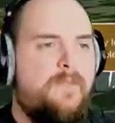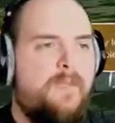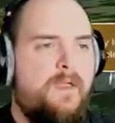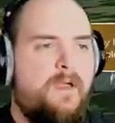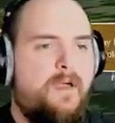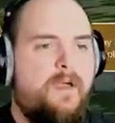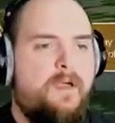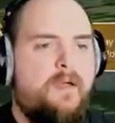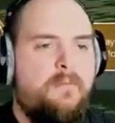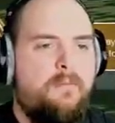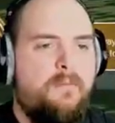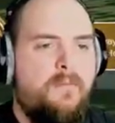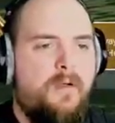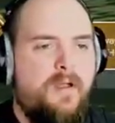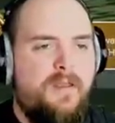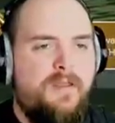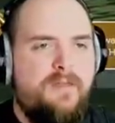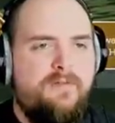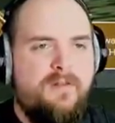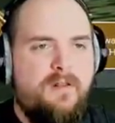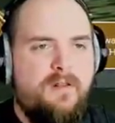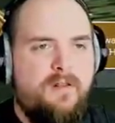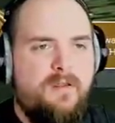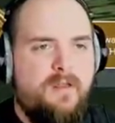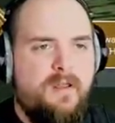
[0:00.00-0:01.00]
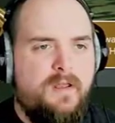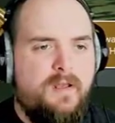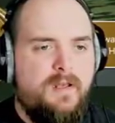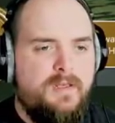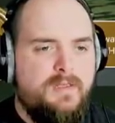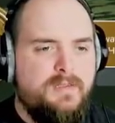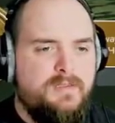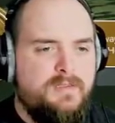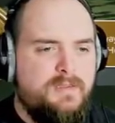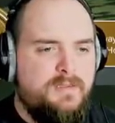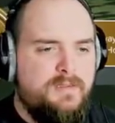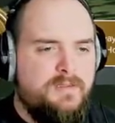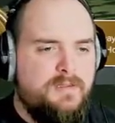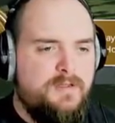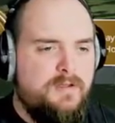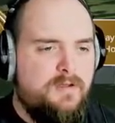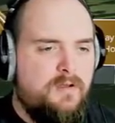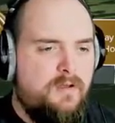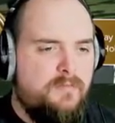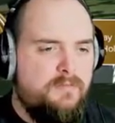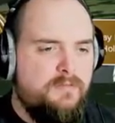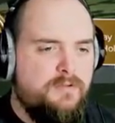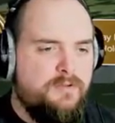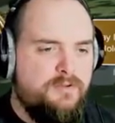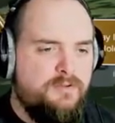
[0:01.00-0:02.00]
I never like listening to
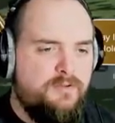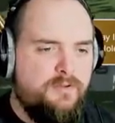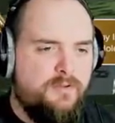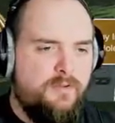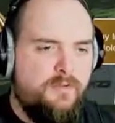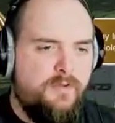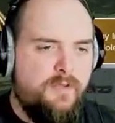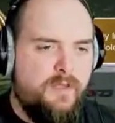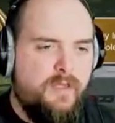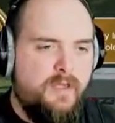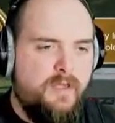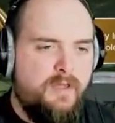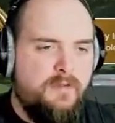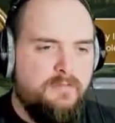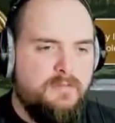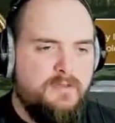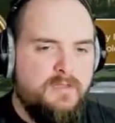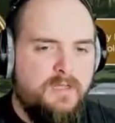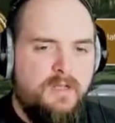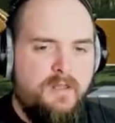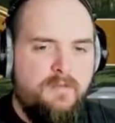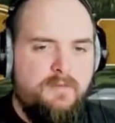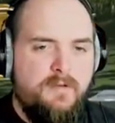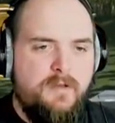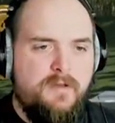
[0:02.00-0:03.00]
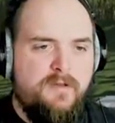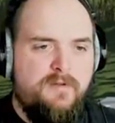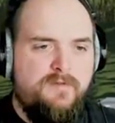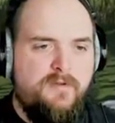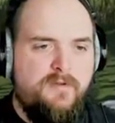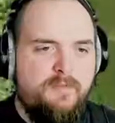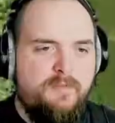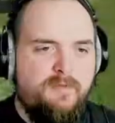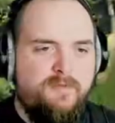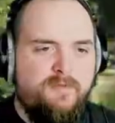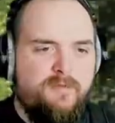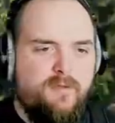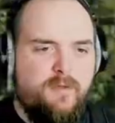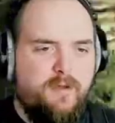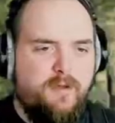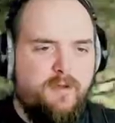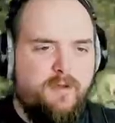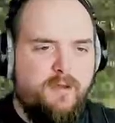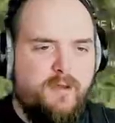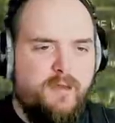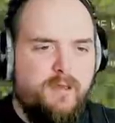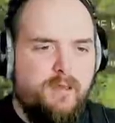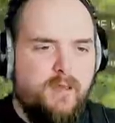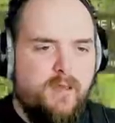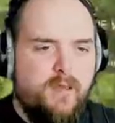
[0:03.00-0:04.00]
commentary on the game. So let me know prefer
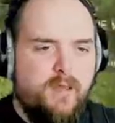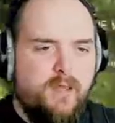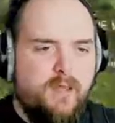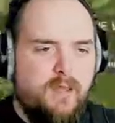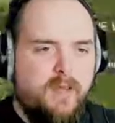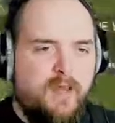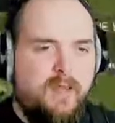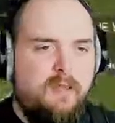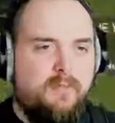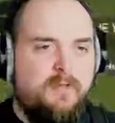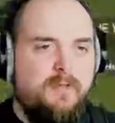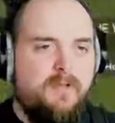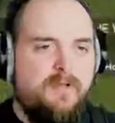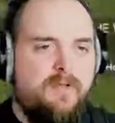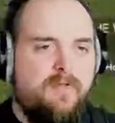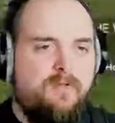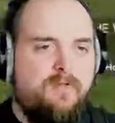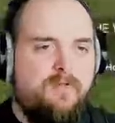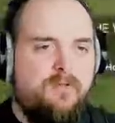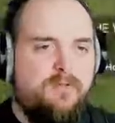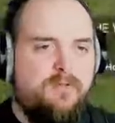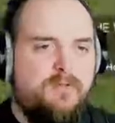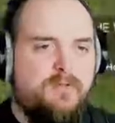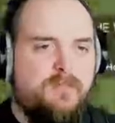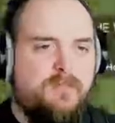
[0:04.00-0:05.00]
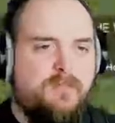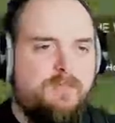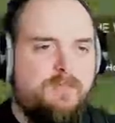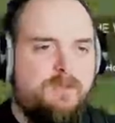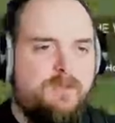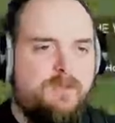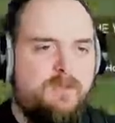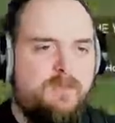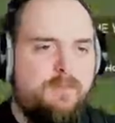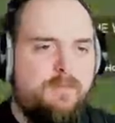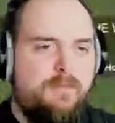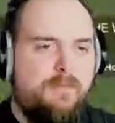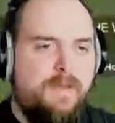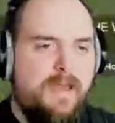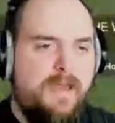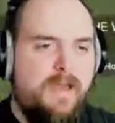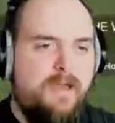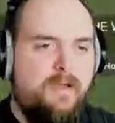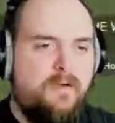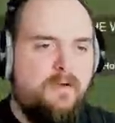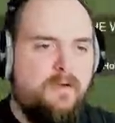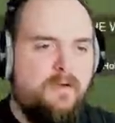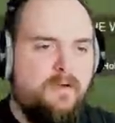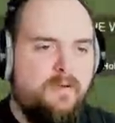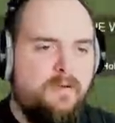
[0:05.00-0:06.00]
it. Let me know if you want me to put it
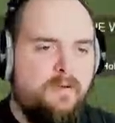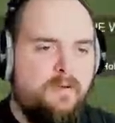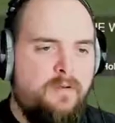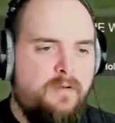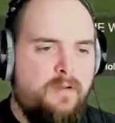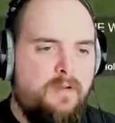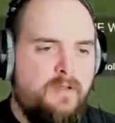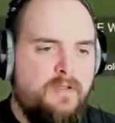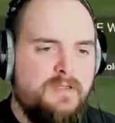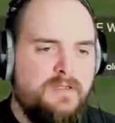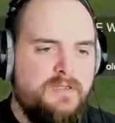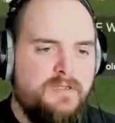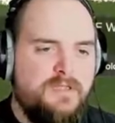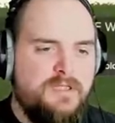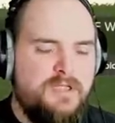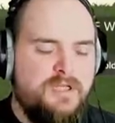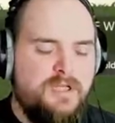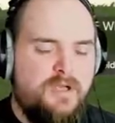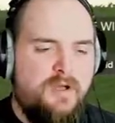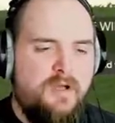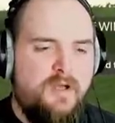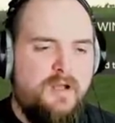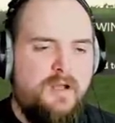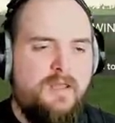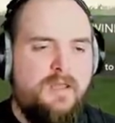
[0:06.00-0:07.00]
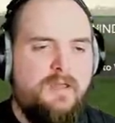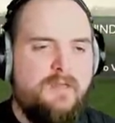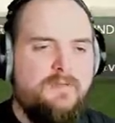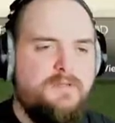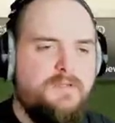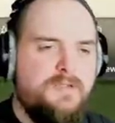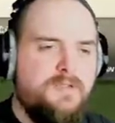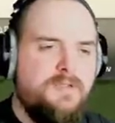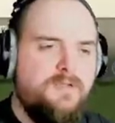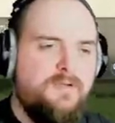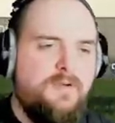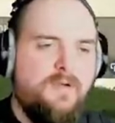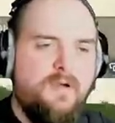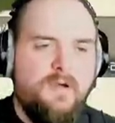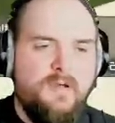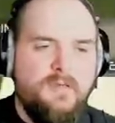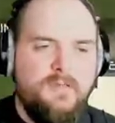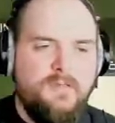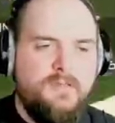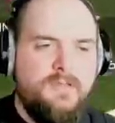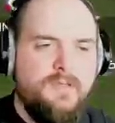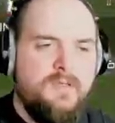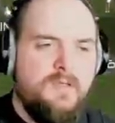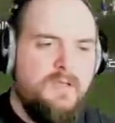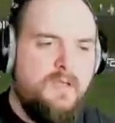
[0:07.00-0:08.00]
back on. It's entirely up to you
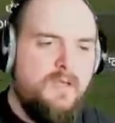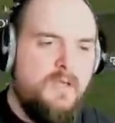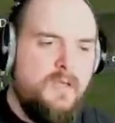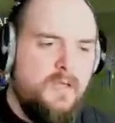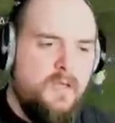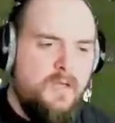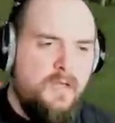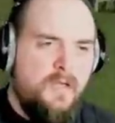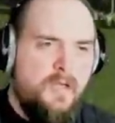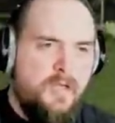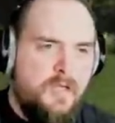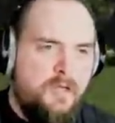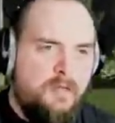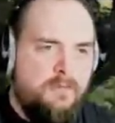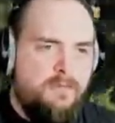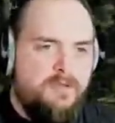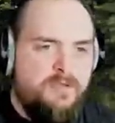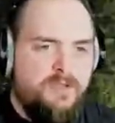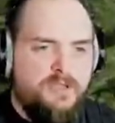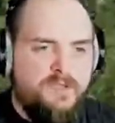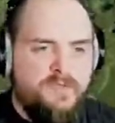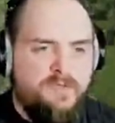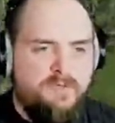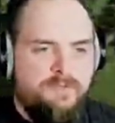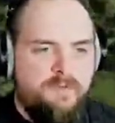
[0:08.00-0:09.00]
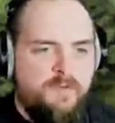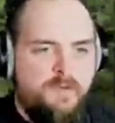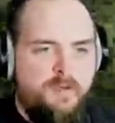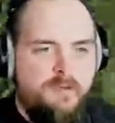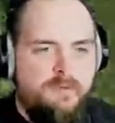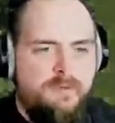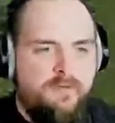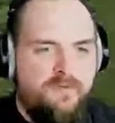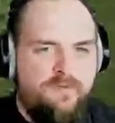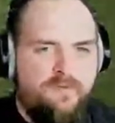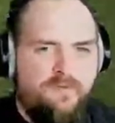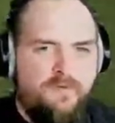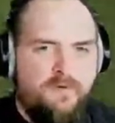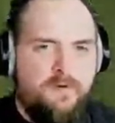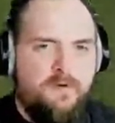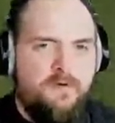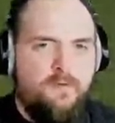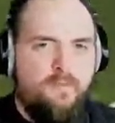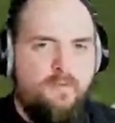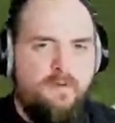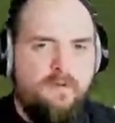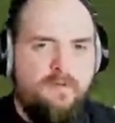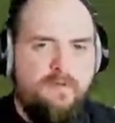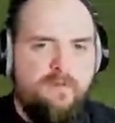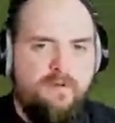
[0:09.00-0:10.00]
guys. But just for me, I prefer
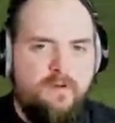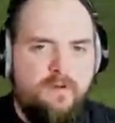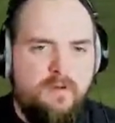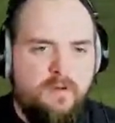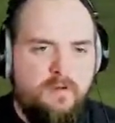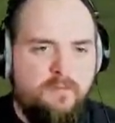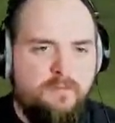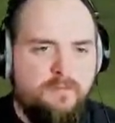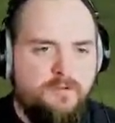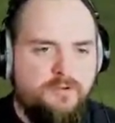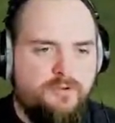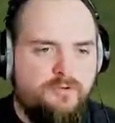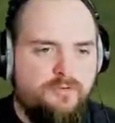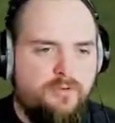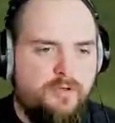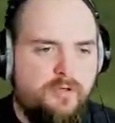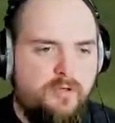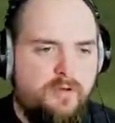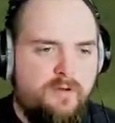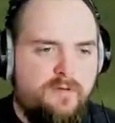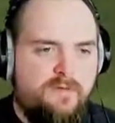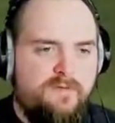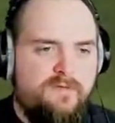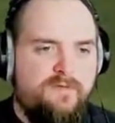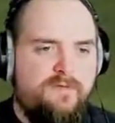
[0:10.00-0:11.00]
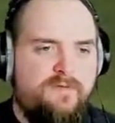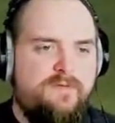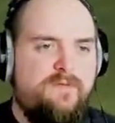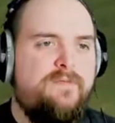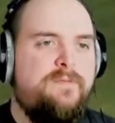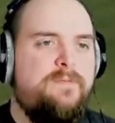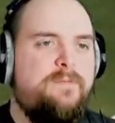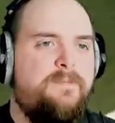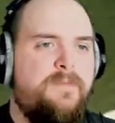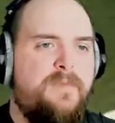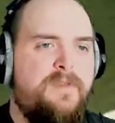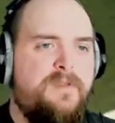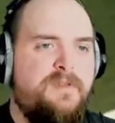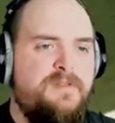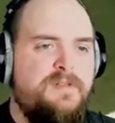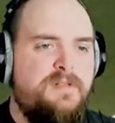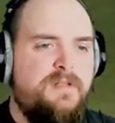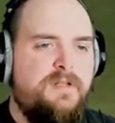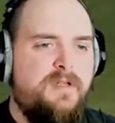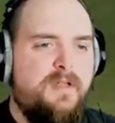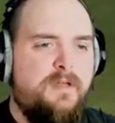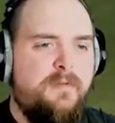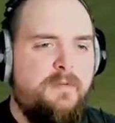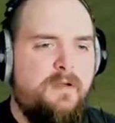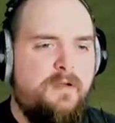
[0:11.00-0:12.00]
it with the commentary off. This is
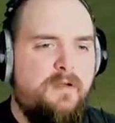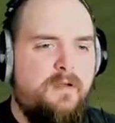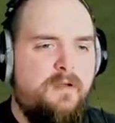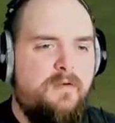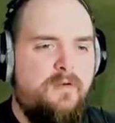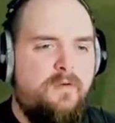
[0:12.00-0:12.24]
going to come out